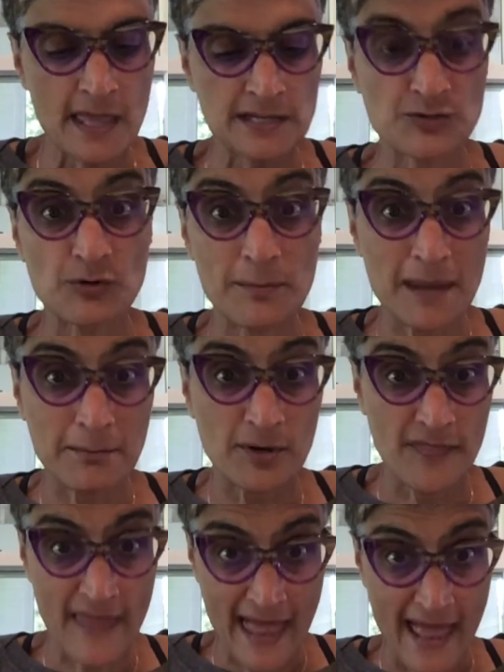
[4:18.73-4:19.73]
to remember
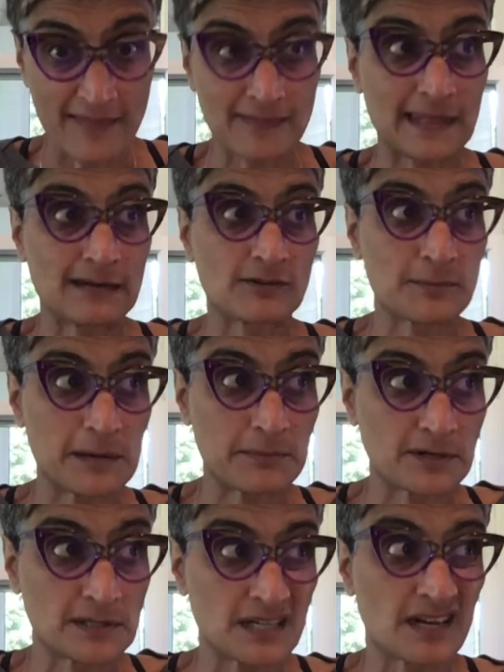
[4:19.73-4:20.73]
that than
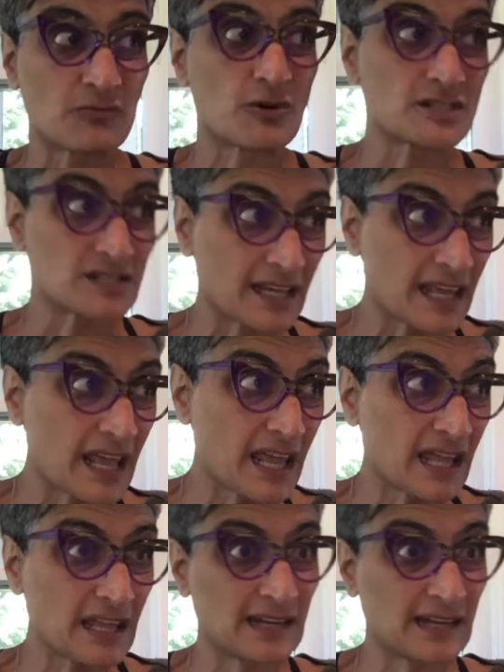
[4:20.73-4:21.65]
remember, did I wash the can?